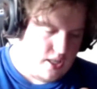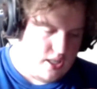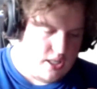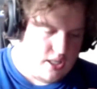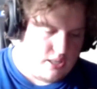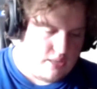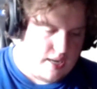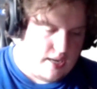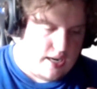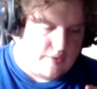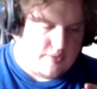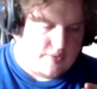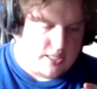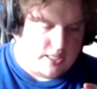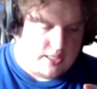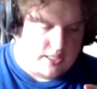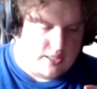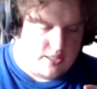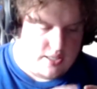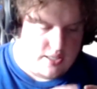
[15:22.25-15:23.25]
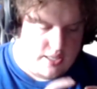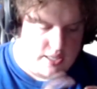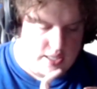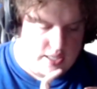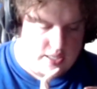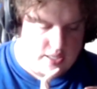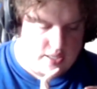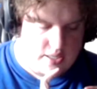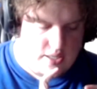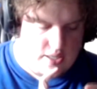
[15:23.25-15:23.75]
So we have a
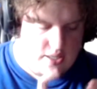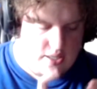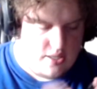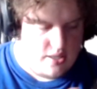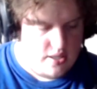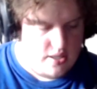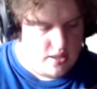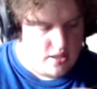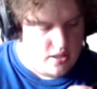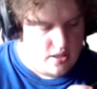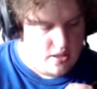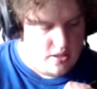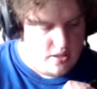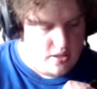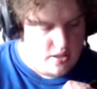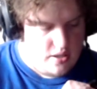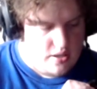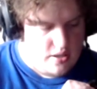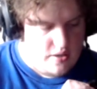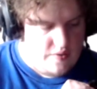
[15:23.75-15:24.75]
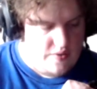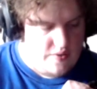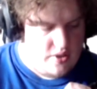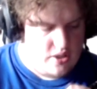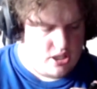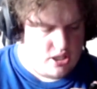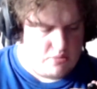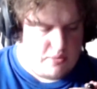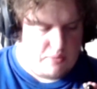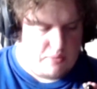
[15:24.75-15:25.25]
decent,
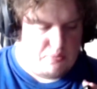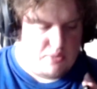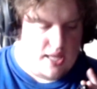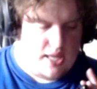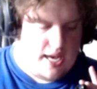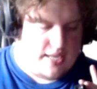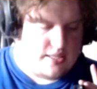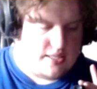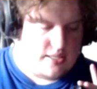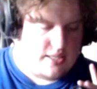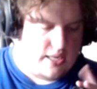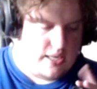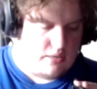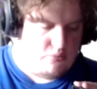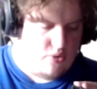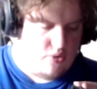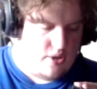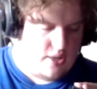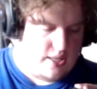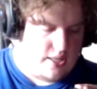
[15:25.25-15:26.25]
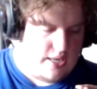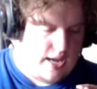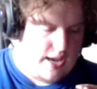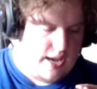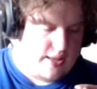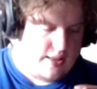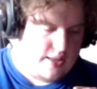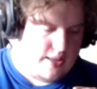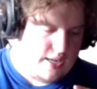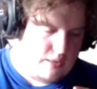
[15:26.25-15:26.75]
feels to be plastic more than
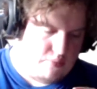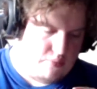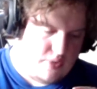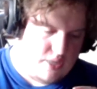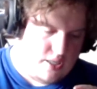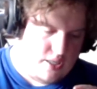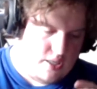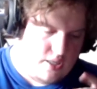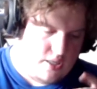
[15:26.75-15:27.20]
anything, but